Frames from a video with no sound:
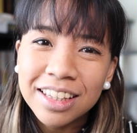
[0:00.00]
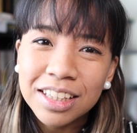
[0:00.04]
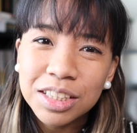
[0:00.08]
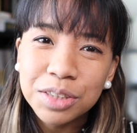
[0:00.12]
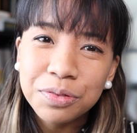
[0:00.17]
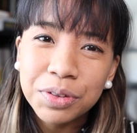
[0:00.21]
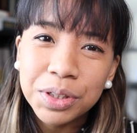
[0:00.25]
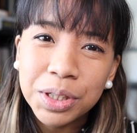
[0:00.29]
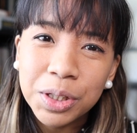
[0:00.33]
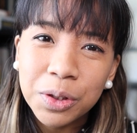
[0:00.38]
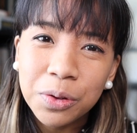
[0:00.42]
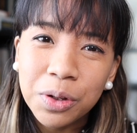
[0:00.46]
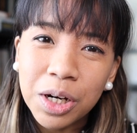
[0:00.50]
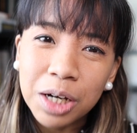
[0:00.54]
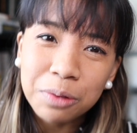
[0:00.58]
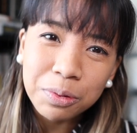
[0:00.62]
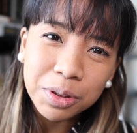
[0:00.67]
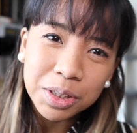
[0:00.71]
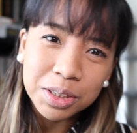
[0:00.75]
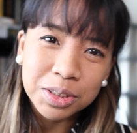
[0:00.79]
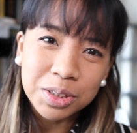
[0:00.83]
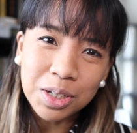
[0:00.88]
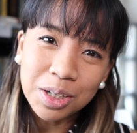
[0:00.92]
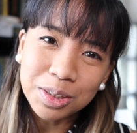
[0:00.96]
this video, I'm
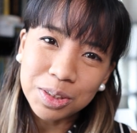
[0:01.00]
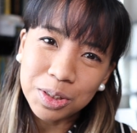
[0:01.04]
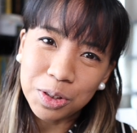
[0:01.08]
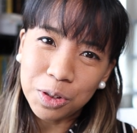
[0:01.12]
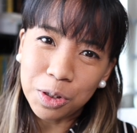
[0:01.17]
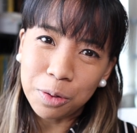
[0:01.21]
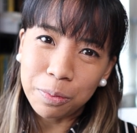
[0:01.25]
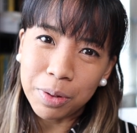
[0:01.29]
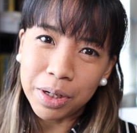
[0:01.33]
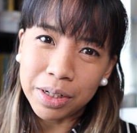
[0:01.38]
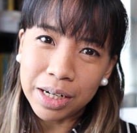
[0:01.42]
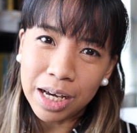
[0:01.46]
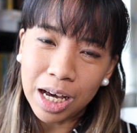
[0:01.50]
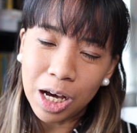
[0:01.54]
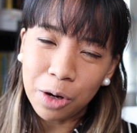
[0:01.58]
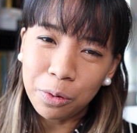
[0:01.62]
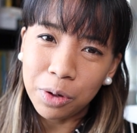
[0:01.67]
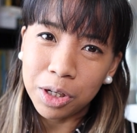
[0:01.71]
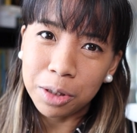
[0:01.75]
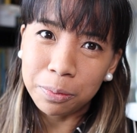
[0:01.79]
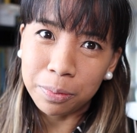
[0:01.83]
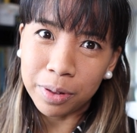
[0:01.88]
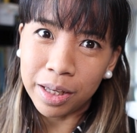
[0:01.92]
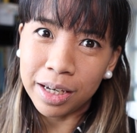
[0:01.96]
going to talk to you about how
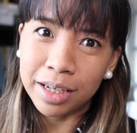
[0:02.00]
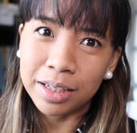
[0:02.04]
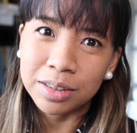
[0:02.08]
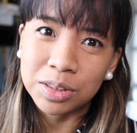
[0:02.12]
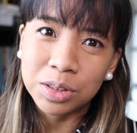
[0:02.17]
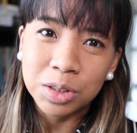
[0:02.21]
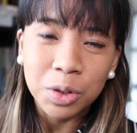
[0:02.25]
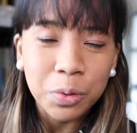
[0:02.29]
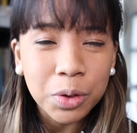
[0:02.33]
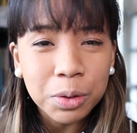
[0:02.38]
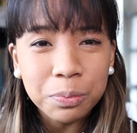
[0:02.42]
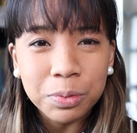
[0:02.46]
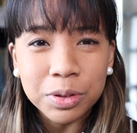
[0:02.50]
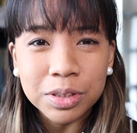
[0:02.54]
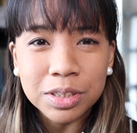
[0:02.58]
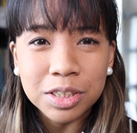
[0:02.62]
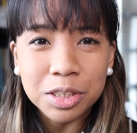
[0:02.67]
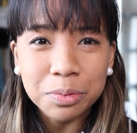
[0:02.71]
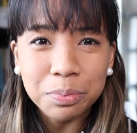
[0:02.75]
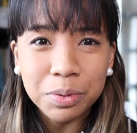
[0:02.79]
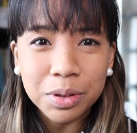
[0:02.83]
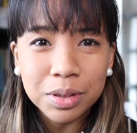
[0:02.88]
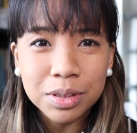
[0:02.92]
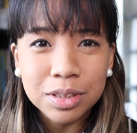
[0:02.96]
I apply Stoic
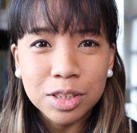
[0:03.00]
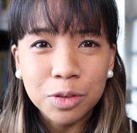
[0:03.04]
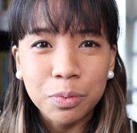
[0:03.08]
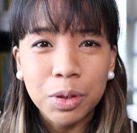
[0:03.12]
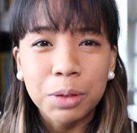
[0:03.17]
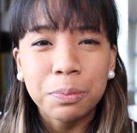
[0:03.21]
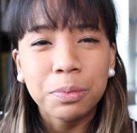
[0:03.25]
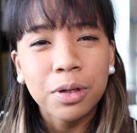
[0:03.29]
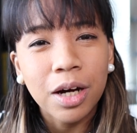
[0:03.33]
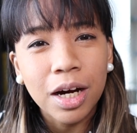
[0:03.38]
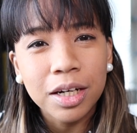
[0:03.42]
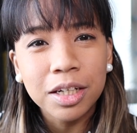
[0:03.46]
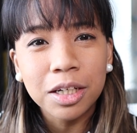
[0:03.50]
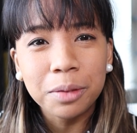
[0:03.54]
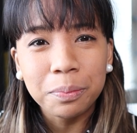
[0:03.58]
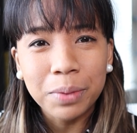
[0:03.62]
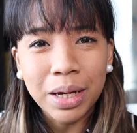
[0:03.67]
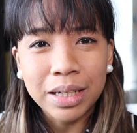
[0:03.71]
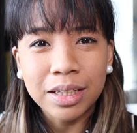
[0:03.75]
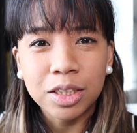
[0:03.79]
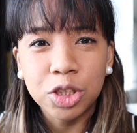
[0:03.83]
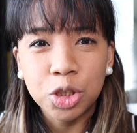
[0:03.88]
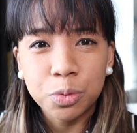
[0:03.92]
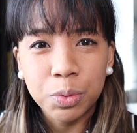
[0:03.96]
principles to my product
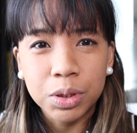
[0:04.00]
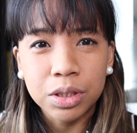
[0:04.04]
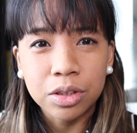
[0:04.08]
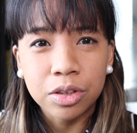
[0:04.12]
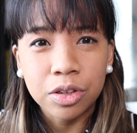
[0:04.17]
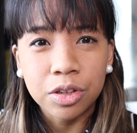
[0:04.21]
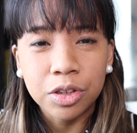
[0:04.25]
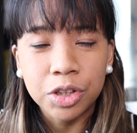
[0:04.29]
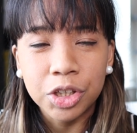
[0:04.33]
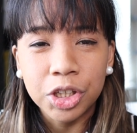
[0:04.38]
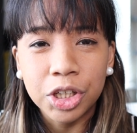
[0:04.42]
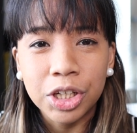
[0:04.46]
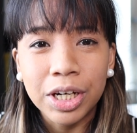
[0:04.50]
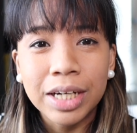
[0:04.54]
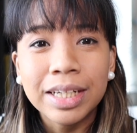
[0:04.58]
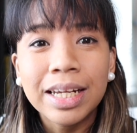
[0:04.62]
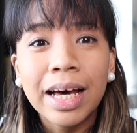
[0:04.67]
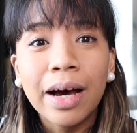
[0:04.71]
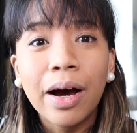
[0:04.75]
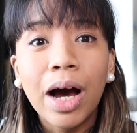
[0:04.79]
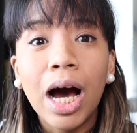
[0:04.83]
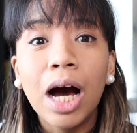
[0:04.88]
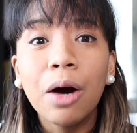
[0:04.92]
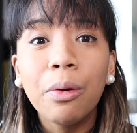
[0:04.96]
management career and
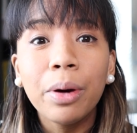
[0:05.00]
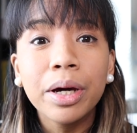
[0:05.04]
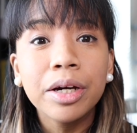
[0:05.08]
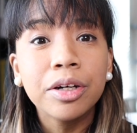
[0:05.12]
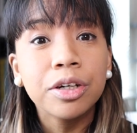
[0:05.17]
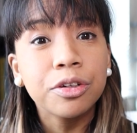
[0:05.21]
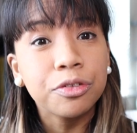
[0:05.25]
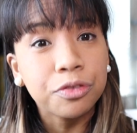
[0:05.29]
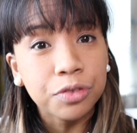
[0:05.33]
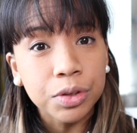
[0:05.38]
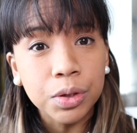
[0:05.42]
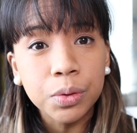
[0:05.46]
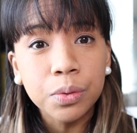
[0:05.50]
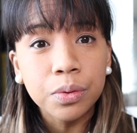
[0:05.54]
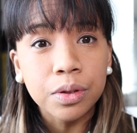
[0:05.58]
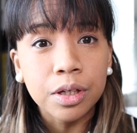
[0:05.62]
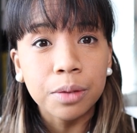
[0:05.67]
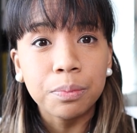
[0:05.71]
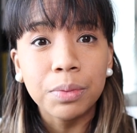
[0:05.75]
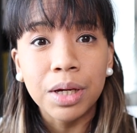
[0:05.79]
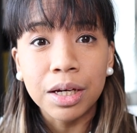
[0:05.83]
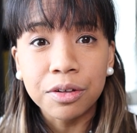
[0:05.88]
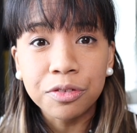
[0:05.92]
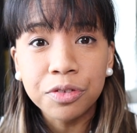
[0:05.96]
how I review
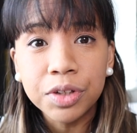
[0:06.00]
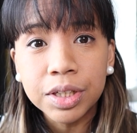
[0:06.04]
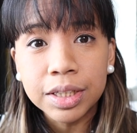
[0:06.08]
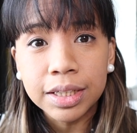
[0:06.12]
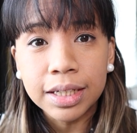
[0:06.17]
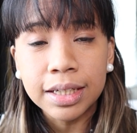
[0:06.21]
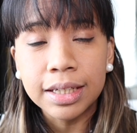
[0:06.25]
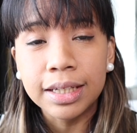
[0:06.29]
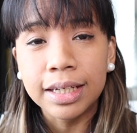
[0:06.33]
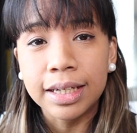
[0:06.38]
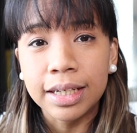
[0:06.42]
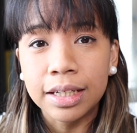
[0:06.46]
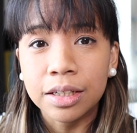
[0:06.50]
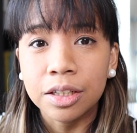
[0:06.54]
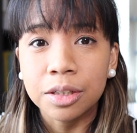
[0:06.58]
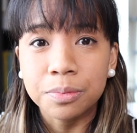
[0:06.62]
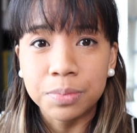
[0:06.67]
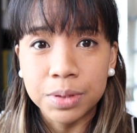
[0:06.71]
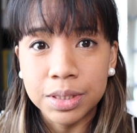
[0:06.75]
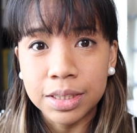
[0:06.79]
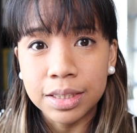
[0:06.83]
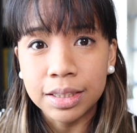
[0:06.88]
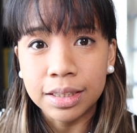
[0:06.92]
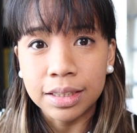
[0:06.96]
them every day in
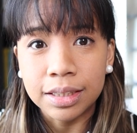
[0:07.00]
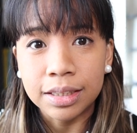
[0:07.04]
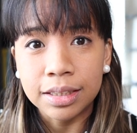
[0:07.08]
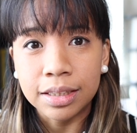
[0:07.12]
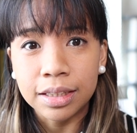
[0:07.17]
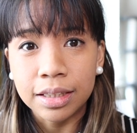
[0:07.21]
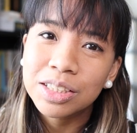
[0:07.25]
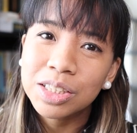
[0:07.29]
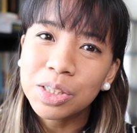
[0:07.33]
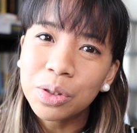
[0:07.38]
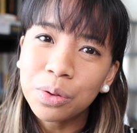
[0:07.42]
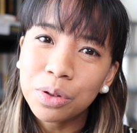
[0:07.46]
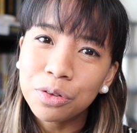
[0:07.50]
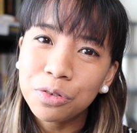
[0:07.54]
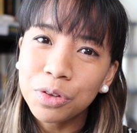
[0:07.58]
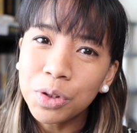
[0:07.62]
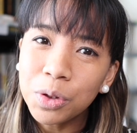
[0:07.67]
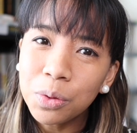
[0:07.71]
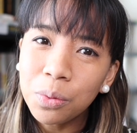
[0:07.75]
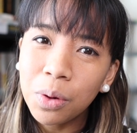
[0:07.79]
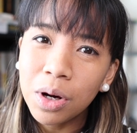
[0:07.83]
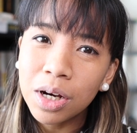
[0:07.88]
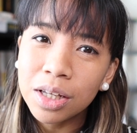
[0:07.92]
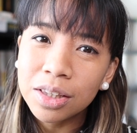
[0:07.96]
Obsidian. So if
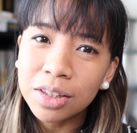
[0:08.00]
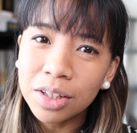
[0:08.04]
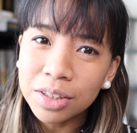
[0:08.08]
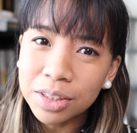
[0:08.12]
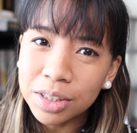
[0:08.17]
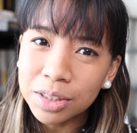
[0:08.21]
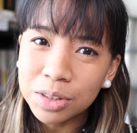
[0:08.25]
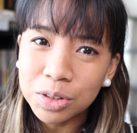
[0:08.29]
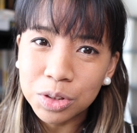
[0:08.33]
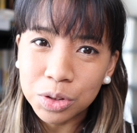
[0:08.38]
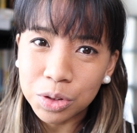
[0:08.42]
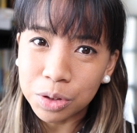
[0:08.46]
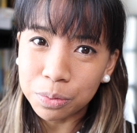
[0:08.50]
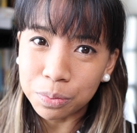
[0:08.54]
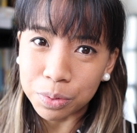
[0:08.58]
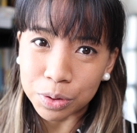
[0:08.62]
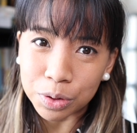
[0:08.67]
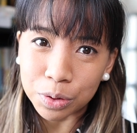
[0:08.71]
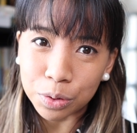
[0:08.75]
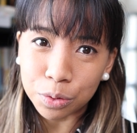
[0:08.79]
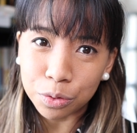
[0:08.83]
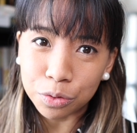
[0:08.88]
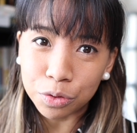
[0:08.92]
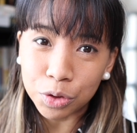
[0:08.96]
you are looking to
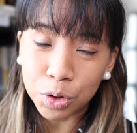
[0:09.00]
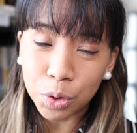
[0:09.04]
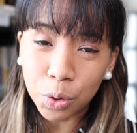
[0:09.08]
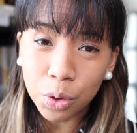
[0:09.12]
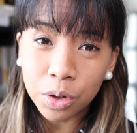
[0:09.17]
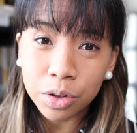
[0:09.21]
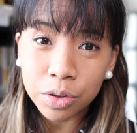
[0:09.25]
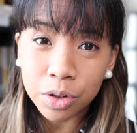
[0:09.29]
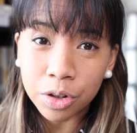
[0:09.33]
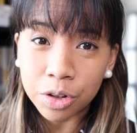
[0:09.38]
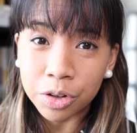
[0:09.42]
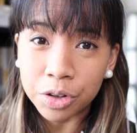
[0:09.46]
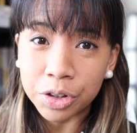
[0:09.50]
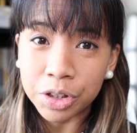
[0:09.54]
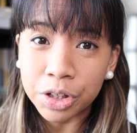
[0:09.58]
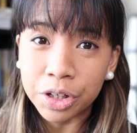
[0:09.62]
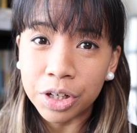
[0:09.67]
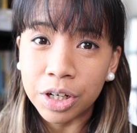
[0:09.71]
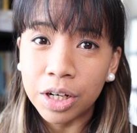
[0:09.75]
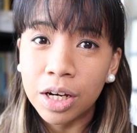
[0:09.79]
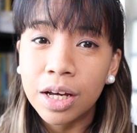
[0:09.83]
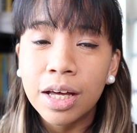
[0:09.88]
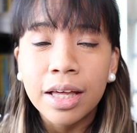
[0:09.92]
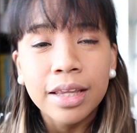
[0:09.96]
improve your
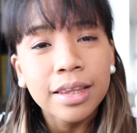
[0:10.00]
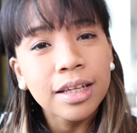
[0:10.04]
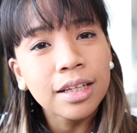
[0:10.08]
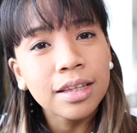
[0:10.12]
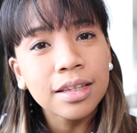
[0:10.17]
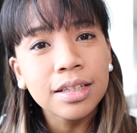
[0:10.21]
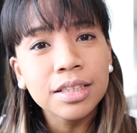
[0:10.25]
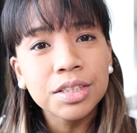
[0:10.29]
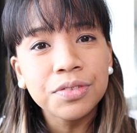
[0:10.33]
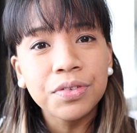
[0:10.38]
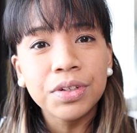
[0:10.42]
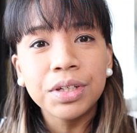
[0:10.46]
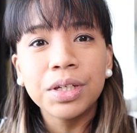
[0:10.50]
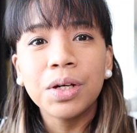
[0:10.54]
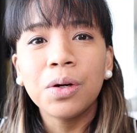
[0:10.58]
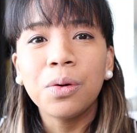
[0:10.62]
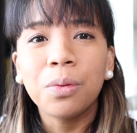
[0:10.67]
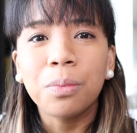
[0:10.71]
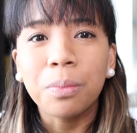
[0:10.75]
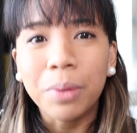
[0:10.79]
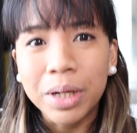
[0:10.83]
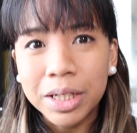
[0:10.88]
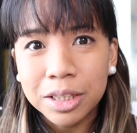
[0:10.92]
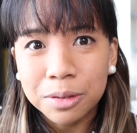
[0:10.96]
career, then this video
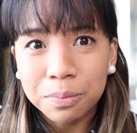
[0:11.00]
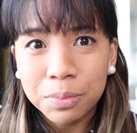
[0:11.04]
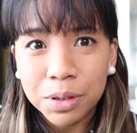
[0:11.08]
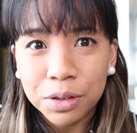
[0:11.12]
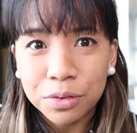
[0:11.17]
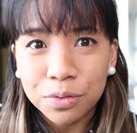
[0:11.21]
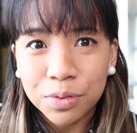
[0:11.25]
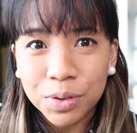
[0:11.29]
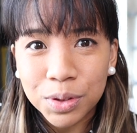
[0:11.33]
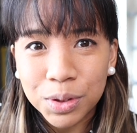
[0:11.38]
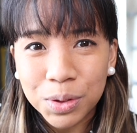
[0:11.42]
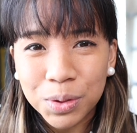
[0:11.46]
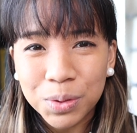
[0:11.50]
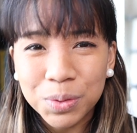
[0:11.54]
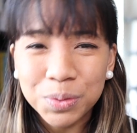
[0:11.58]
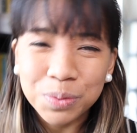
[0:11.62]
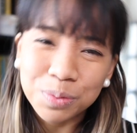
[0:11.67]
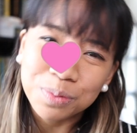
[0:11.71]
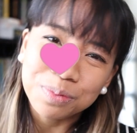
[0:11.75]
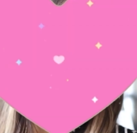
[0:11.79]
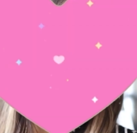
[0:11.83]
might be for you.